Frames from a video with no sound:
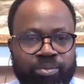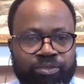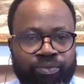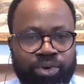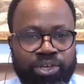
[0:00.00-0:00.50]
But
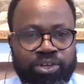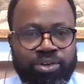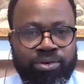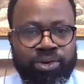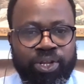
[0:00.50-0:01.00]
before
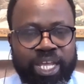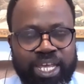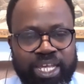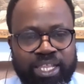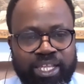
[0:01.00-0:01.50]
you know
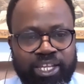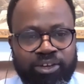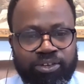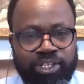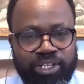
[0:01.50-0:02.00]
it,
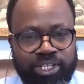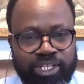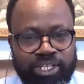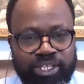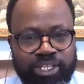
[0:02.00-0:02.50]

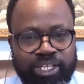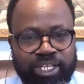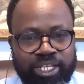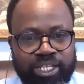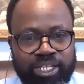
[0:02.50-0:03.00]

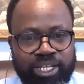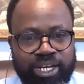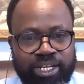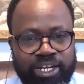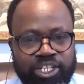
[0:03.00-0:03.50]

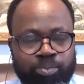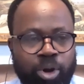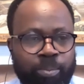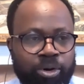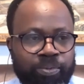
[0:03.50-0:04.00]
there is
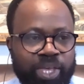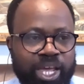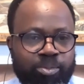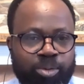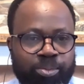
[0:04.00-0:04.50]
pop up
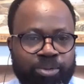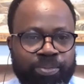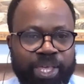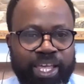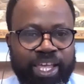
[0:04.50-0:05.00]
here and pop
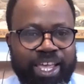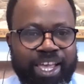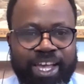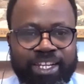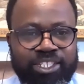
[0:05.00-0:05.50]
up there,
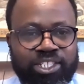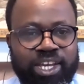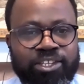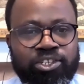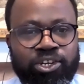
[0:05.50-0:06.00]
and the
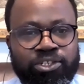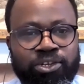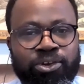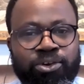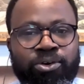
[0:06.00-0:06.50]
child
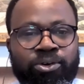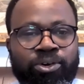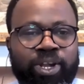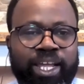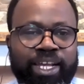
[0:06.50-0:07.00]
just
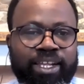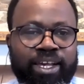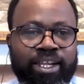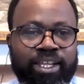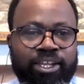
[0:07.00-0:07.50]
go like
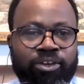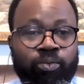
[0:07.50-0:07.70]
that.